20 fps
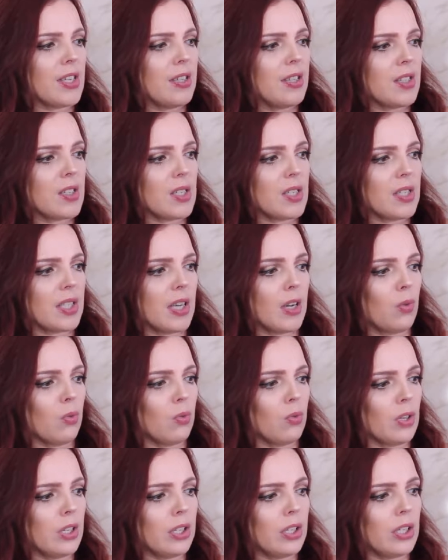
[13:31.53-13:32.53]
and this is like
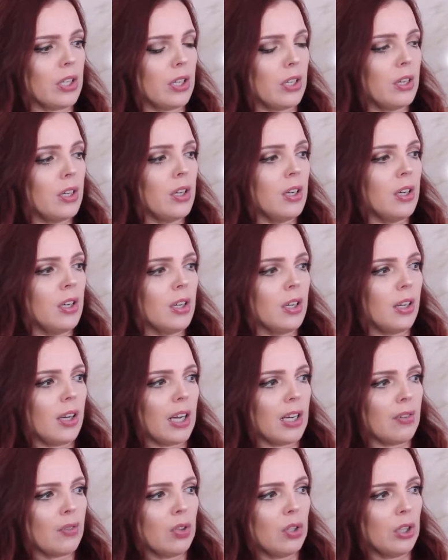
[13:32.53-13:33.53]
really
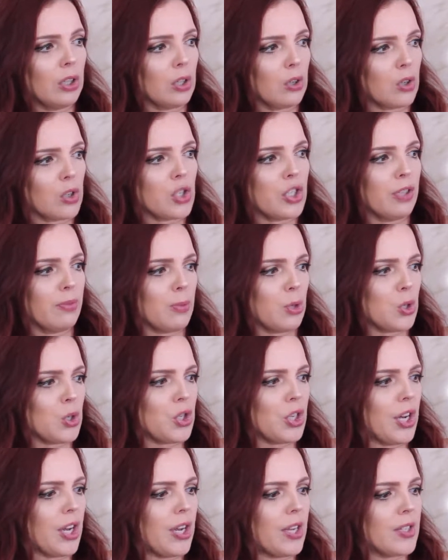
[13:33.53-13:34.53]
kind of glitter shimmer
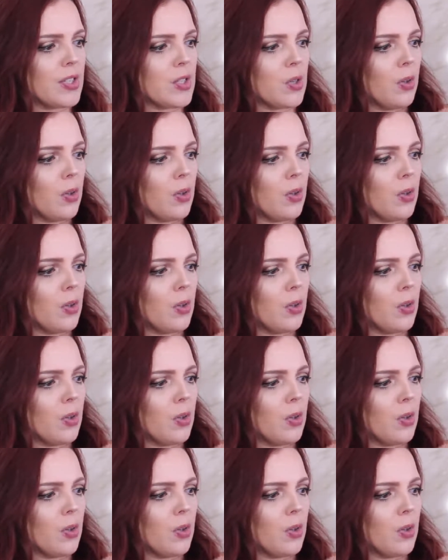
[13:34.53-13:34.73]
shades.